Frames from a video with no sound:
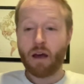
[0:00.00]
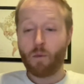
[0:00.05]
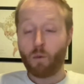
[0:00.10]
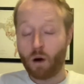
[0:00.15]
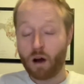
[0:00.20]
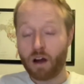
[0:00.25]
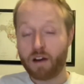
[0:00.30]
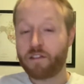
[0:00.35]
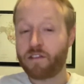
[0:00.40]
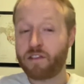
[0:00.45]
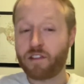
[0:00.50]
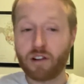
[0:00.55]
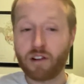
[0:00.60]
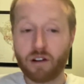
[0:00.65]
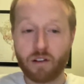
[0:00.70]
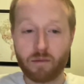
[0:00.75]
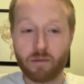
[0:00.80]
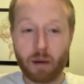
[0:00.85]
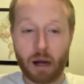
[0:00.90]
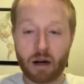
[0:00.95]
One,
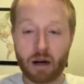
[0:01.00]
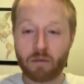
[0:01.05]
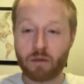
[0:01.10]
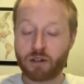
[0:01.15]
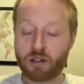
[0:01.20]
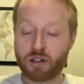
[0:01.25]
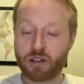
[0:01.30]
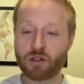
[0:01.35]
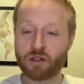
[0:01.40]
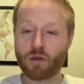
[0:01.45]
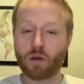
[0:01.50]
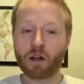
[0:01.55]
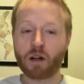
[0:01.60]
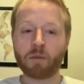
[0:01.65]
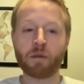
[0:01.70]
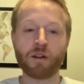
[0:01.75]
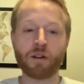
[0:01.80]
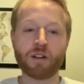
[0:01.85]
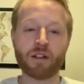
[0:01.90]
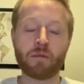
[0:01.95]
for Bayern Munich's scoring
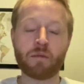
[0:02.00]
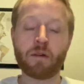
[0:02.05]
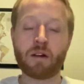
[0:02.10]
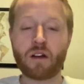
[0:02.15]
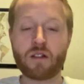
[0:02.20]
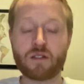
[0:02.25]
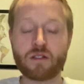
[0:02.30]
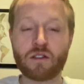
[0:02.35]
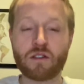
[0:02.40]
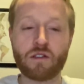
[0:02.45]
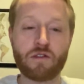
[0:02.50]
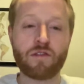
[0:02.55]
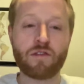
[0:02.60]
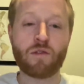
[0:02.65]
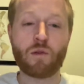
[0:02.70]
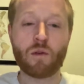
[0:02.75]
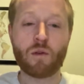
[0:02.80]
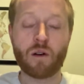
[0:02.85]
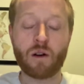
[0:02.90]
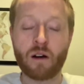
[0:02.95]
ability, but also
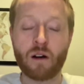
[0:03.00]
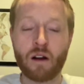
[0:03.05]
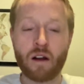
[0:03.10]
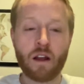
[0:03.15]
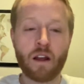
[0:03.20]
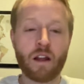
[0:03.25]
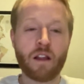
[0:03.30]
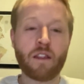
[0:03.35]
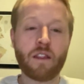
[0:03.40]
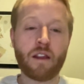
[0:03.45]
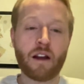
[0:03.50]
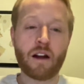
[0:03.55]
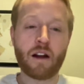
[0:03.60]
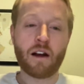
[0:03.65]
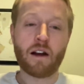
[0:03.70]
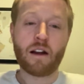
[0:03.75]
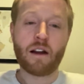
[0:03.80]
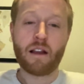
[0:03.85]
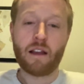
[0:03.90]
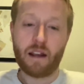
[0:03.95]
for
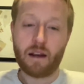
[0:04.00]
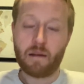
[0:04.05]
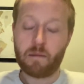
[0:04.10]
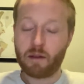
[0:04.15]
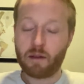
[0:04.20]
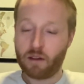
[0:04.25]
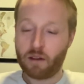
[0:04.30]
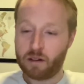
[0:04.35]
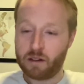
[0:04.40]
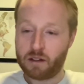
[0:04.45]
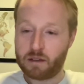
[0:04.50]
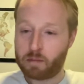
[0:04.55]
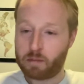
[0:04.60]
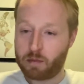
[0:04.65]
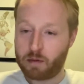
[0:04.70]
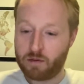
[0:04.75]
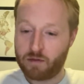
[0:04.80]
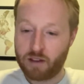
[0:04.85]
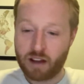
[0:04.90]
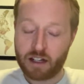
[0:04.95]
their inability to
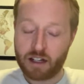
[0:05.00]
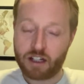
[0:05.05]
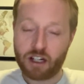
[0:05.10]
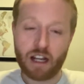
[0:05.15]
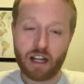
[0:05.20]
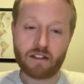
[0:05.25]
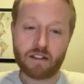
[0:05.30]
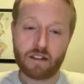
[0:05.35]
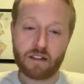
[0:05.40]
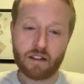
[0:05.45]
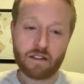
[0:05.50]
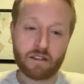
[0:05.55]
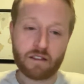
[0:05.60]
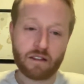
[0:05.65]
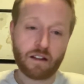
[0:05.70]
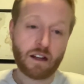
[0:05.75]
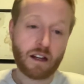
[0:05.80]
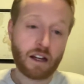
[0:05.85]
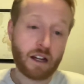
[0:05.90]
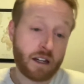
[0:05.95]
prevent
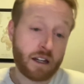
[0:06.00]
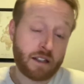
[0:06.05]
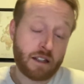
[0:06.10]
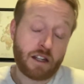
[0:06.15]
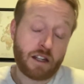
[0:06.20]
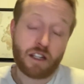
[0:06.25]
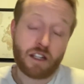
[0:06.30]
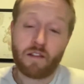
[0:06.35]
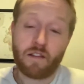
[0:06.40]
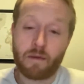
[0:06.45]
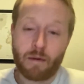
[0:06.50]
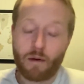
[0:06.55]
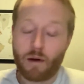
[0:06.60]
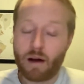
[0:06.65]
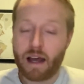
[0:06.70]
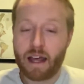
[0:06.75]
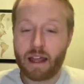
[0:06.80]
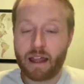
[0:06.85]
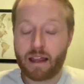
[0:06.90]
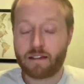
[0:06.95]
chances, because they just give them
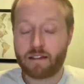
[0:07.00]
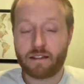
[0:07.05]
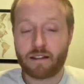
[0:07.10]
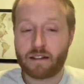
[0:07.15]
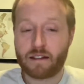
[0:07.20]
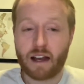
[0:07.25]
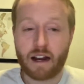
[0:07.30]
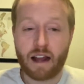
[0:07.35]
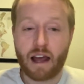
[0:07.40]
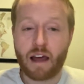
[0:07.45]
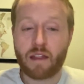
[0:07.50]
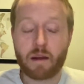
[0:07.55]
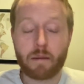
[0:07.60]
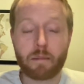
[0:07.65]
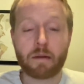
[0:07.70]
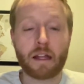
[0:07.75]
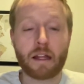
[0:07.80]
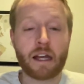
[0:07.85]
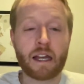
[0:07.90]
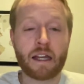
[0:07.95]
away. That's kind of how they
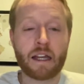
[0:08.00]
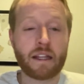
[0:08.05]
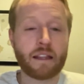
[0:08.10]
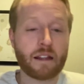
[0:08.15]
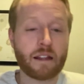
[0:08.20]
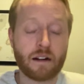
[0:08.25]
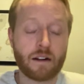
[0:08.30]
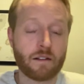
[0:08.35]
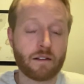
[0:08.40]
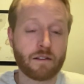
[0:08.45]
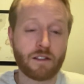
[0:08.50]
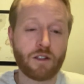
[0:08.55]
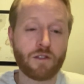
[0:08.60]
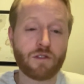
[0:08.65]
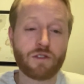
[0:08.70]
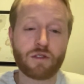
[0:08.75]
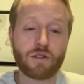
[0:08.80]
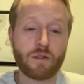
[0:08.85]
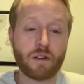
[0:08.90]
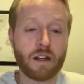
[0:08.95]
play, and they're
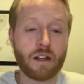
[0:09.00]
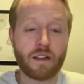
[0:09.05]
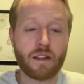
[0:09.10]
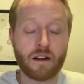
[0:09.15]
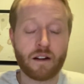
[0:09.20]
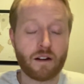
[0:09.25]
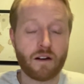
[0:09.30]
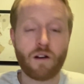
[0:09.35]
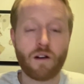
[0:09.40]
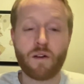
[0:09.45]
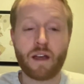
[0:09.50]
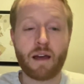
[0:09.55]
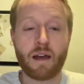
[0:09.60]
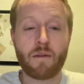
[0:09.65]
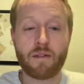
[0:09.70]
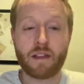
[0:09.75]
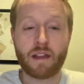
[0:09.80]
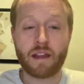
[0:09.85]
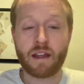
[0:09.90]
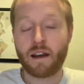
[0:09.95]
used to it, and they're okay
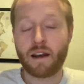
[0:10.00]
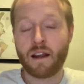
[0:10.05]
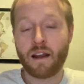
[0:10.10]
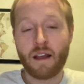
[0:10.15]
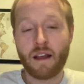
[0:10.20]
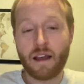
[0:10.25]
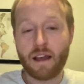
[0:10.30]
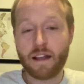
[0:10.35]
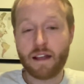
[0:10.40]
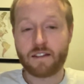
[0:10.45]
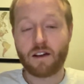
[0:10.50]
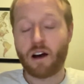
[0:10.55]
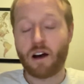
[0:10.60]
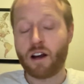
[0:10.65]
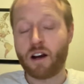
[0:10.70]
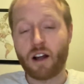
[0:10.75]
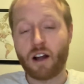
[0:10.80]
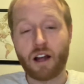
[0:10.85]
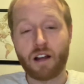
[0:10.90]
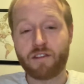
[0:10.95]
with it. It's
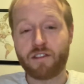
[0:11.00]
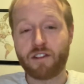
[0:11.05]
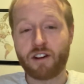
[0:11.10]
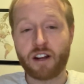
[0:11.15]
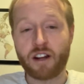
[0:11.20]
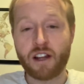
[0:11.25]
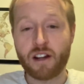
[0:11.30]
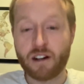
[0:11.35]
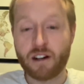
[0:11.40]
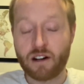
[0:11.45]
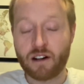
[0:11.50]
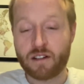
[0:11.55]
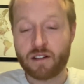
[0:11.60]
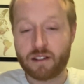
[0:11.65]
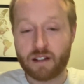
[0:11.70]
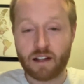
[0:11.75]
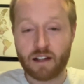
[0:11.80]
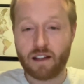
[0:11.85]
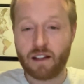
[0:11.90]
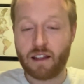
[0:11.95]
gone on for
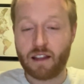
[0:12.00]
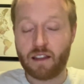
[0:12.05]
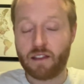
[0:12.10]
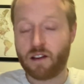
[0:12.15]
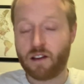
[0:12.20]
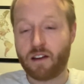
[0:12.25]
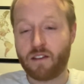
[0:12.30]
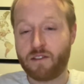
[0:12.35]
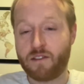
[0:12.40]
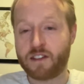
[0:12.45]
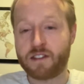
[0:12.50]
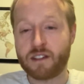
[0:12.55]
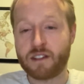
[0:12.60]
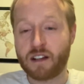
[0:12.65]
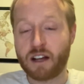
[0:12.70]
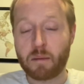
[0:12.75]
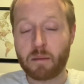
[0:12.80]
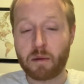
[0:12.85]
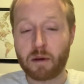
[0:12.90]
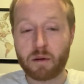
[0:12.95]
years. I thought
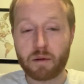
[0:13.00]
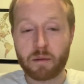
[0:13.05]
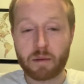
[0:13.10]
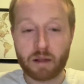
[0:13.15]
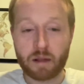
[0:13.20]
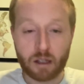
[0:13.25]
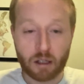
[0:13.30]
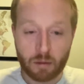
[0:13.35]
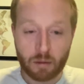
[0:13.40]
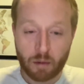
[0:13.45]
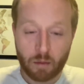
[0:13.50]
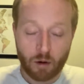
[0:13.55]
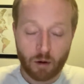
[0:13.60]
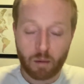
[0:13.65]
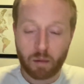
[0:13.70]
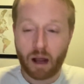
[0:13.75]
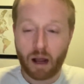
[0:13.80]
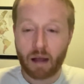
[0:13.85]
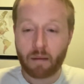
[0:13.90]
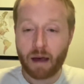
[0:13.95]
Vincent Kompany would be a little bit
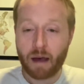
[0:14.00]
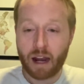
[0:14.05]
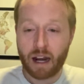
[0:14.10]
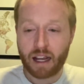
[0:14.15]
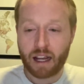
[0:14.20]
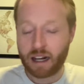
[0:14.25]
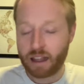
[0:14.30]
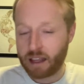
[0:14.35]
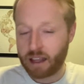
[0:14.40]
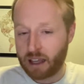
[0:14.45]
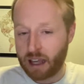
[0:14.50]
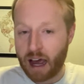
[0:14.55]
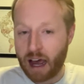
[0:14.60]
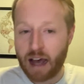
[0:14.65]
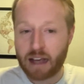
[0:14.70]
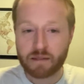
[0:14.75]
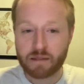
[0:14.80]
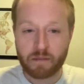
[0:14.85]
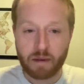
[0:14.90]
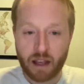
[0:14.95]
more pragmatic, and I think he
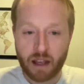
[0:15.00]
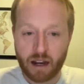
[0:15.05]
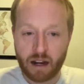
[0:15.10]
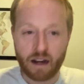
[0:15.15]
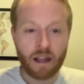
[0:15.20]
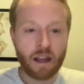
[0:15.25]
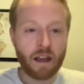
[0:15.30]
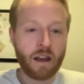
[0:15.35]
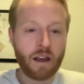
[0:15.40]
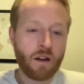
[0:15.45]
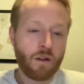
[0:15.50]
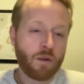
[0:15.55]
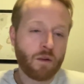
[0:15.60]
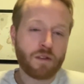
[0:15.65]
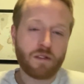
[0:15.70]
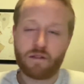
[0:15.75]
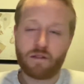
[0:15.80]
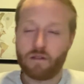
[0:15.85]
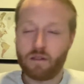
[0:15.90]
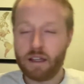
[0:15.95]
has been.
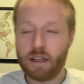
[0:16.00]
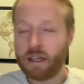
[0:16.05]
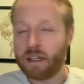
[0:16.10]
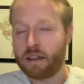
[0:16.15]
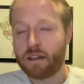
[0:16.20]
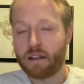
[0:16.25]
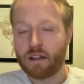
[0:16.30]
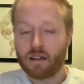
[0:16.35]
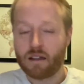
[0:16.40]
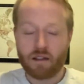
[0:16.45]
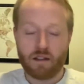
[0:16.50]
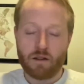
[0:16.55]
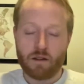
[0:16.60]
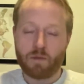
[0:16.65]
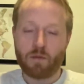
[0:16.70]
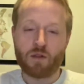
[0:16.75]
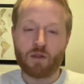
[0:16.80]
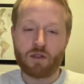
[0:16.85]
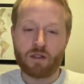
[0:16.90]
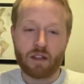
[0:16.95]
Was leading the
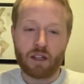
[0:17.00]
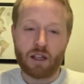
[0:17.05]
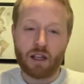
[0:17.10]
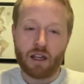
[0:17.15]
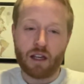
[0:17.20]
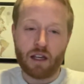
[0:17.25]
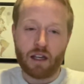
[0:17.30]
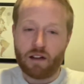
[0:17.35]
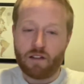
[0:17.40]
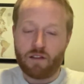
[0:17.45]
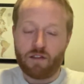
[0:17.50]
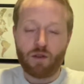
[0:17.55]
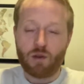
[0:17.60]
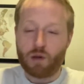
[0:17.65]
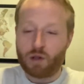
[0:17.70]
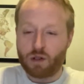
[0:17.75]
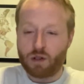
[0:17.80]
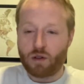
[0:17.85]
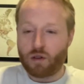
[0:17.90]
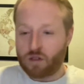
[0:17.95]
Bundesliga in
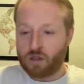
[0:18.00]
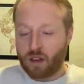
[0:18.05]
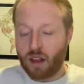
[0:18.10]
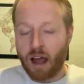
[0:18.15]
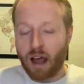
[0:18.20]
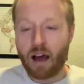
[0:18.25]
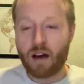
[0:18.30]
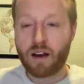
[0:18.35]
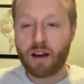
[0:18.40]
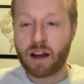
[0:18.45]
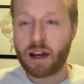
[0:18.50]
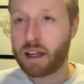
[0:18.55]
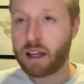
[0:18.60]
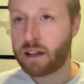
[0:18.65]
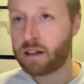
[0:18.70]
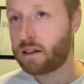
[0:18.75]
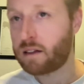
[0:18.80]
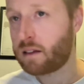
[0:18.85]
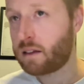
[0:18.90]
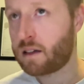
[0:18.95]
fewest goals allowed heading
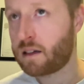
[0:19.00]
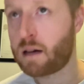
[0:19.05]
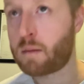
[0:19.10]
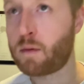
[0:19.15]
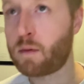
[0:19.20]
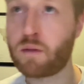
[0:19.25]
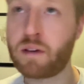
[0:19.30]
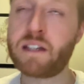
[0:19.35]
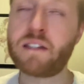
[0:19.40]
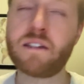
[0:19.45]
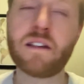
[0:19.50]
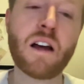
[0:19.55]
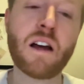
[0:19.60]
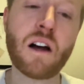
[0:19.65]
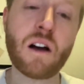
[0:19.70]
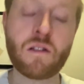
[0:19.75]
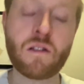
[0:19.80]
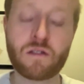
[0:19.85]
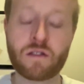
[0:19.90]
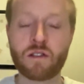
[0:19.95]
into a couple of weeks
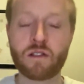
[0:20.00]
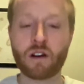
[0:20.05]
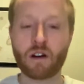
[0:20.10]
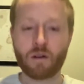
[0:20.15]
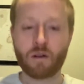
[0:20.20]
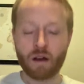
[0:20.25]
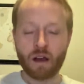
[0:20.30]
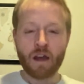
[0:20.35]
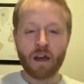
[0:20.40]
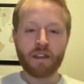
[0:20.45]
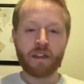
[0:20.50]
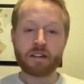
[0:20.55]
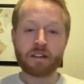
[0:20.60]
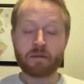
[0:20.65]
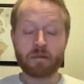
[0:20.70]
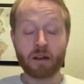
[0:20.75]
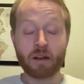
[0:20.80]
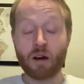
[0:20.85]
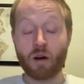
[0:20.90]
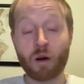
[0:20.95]
ago. So things
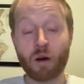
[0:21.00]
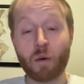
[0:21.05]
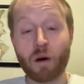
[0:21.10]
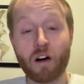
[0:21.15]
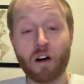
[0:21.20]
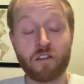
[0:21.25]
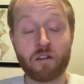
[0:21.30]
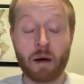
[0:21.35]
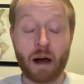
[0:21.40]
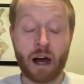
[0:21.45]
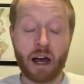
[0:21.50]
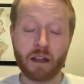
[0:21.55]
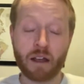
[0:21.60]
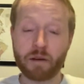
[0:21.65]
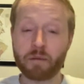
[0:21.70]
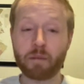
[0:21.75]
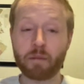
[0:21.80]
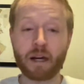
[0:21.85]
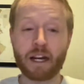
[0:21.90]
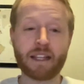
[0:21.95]
have been going well for
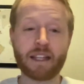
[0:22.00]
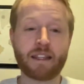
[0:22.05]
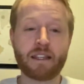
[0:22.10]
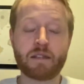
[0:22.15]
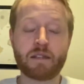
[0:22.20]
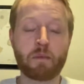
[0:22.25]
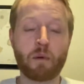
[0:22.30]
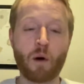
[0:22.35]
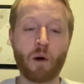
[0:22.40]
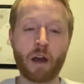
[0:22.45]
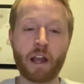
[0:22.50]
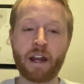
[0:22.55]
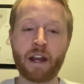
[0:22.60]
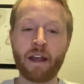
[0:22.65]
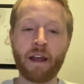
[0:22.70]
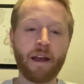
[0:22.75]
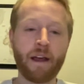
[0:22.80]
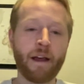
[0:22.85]
Bayern. But at this point,